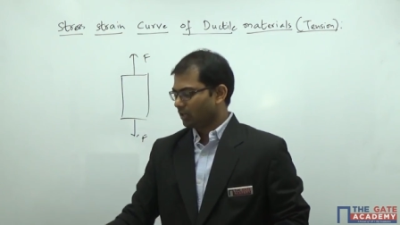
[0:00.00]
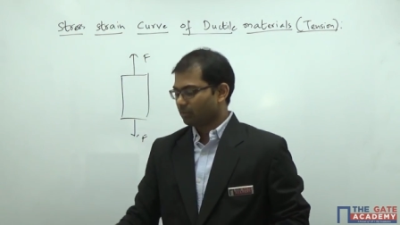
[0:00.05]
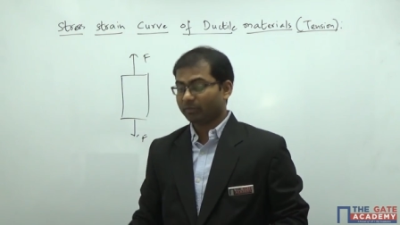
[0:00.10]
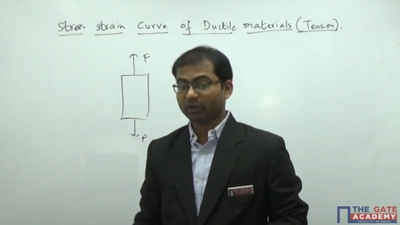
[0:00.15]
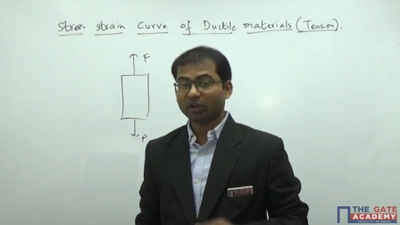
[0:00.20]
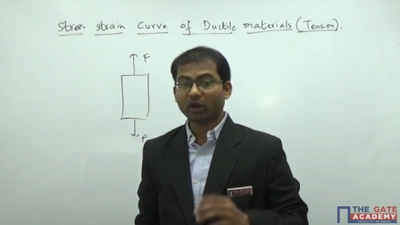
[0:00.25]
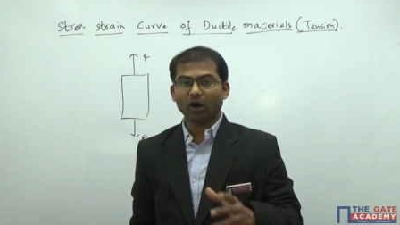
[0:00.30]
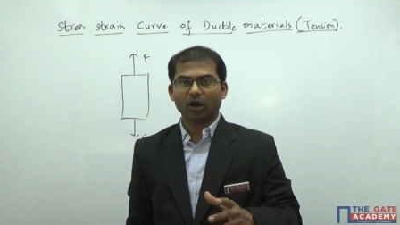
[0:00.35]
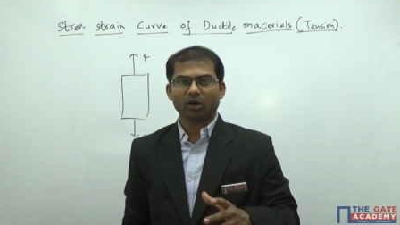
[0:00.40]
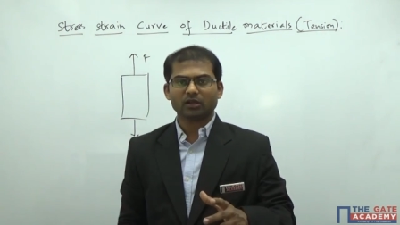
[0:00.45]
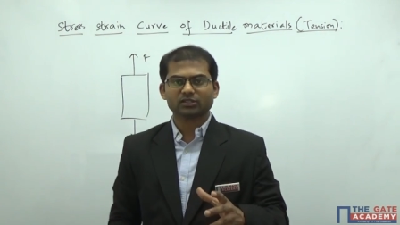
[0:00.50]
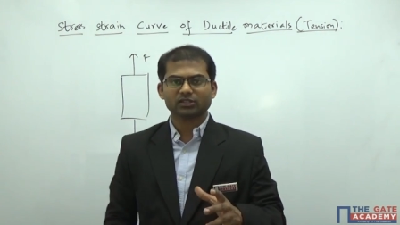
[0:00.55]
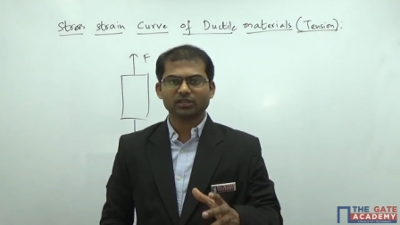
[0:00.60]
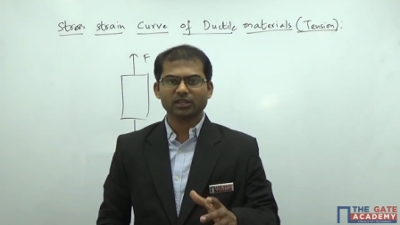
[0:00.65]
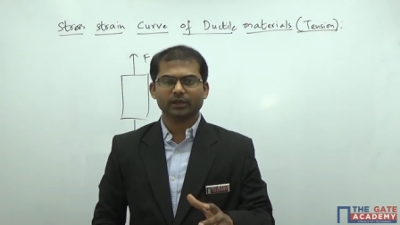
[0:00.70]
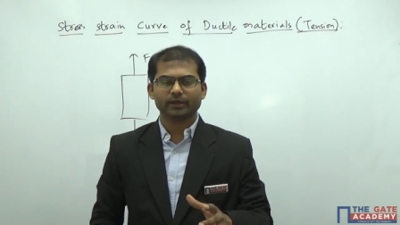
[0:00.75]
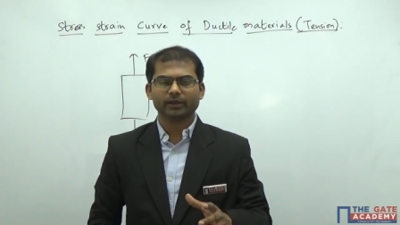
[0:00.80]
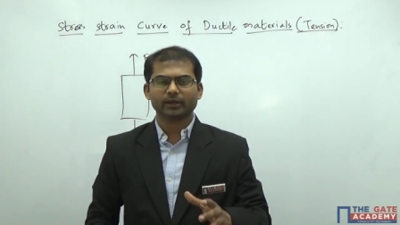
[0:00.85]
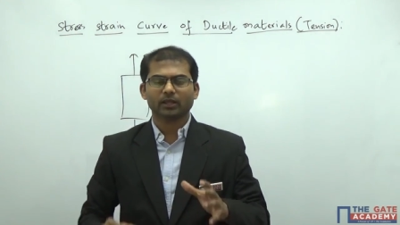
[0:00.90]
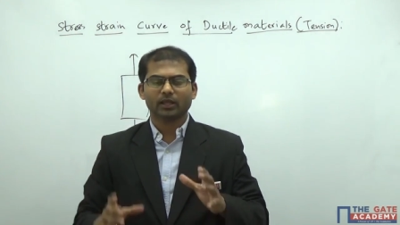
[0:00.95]
Because
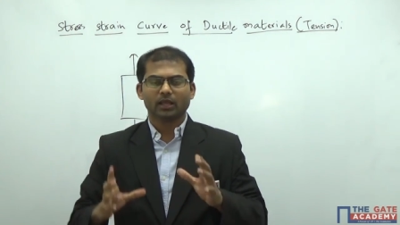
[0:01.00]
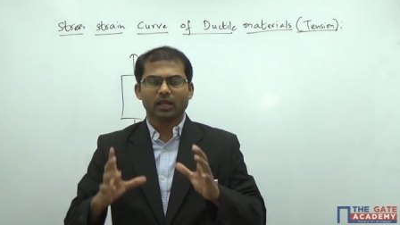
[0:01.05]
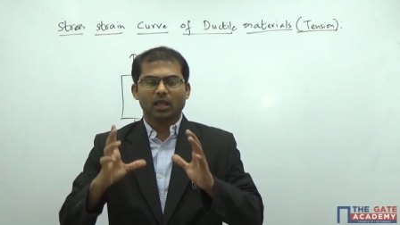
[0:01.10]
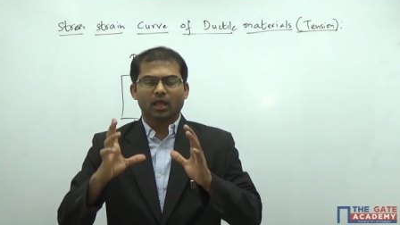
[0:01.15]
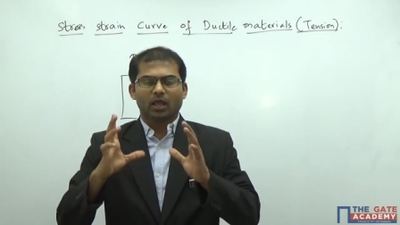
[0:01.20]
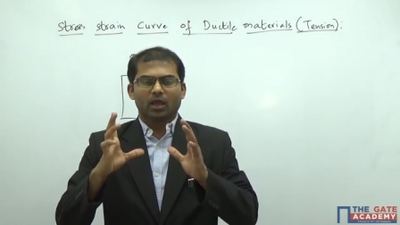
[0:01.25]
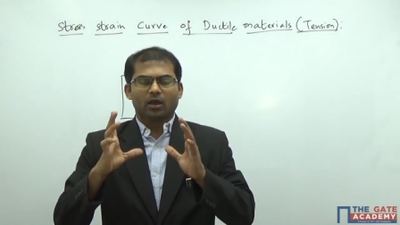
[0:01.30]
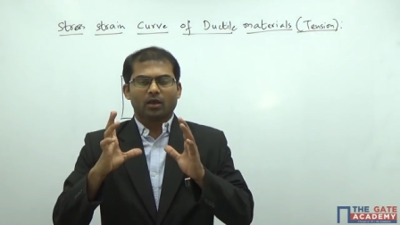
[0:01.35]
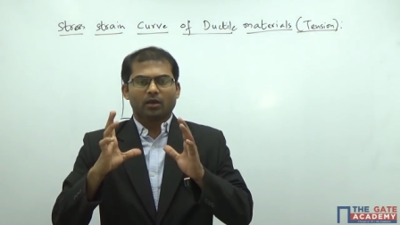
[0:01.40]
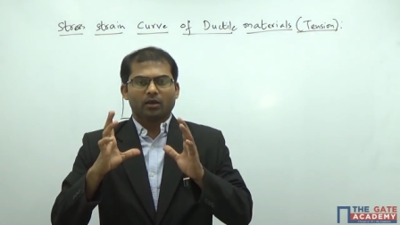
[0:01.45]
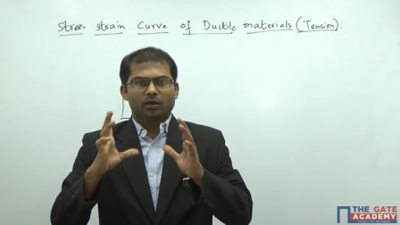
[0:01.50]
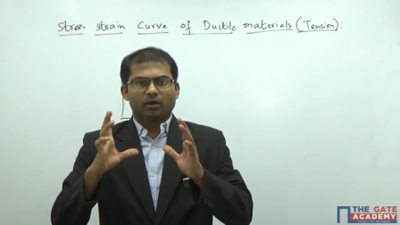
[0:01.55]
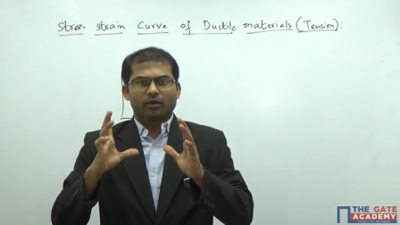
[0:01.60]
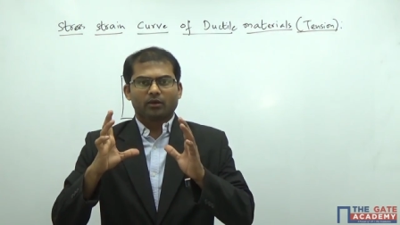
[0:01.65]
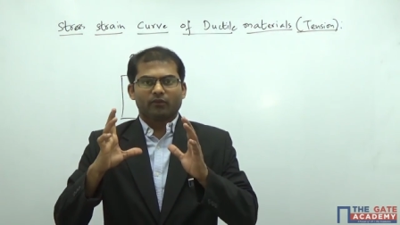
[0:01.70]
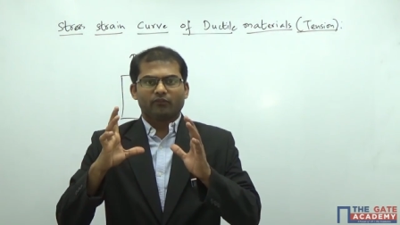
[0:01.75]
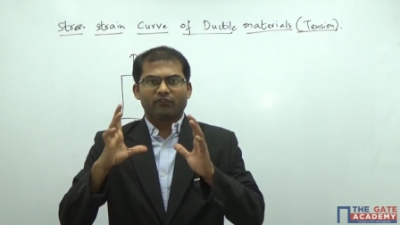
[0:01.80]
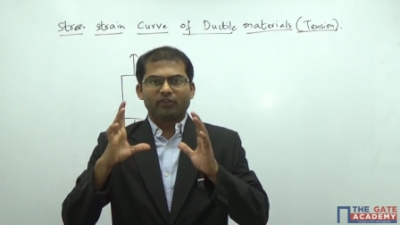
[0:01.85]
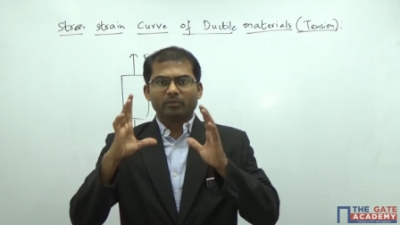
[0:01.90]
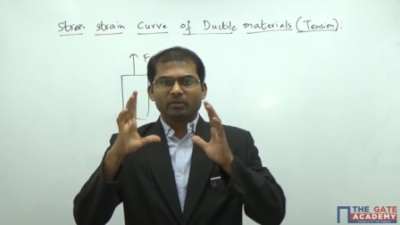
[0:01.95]
here,
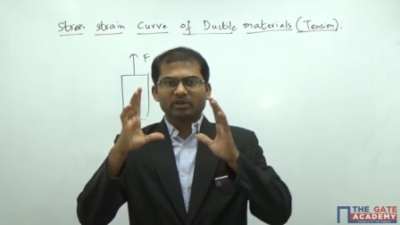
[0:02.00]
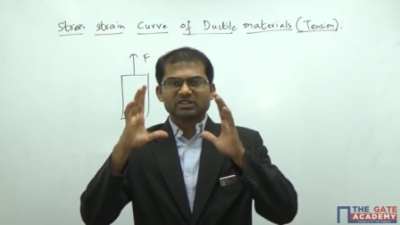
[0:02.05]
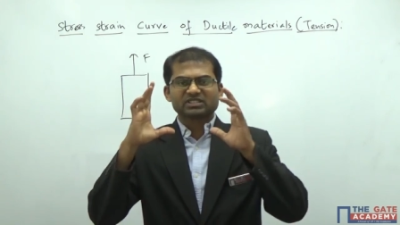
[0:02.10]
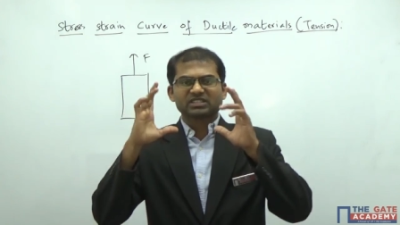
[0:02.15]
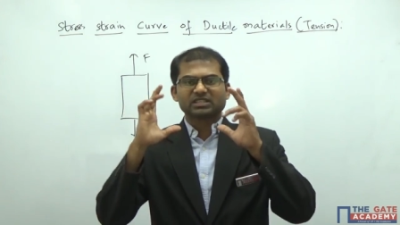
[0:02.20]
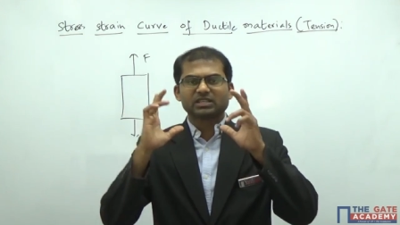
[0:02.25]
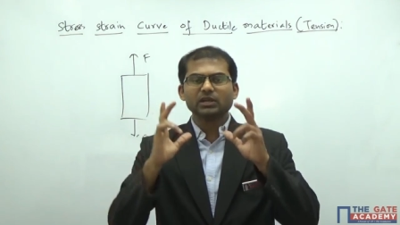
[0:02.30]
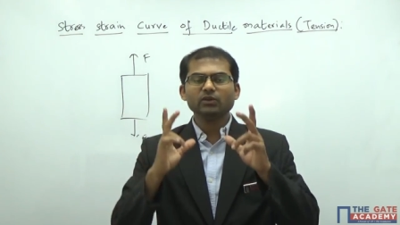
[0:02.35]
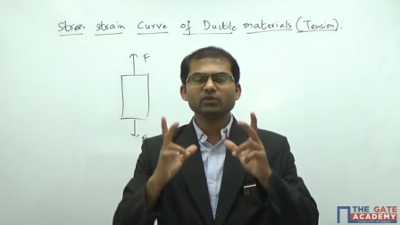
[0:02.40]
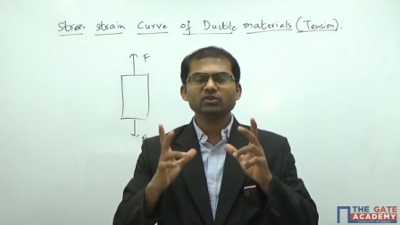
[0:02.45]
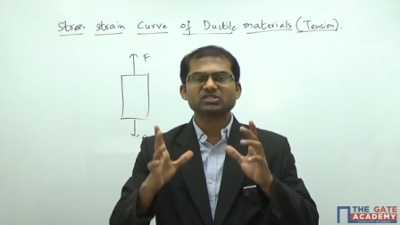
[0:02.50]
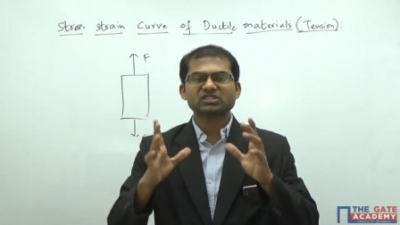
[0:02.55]
we must give